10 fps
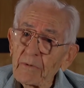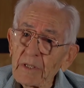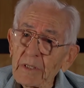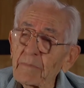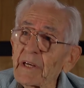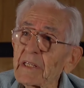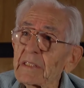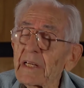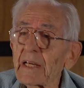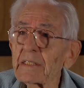would make a
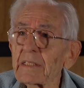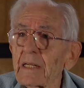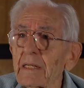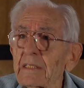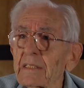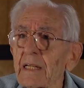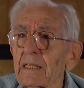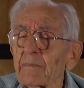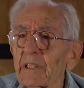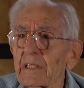test and
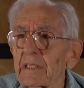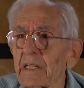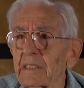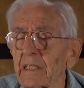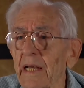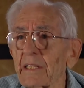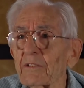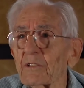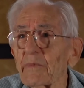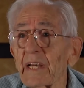send me the test, and I'd
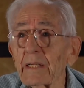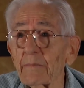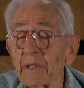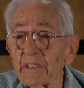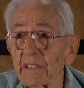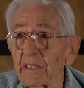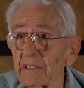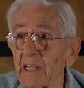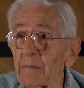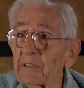use mine to measure the
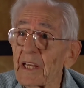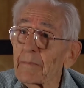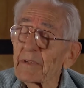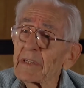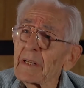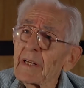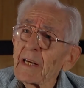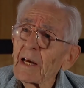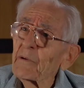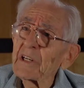same sample,
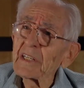and we'd get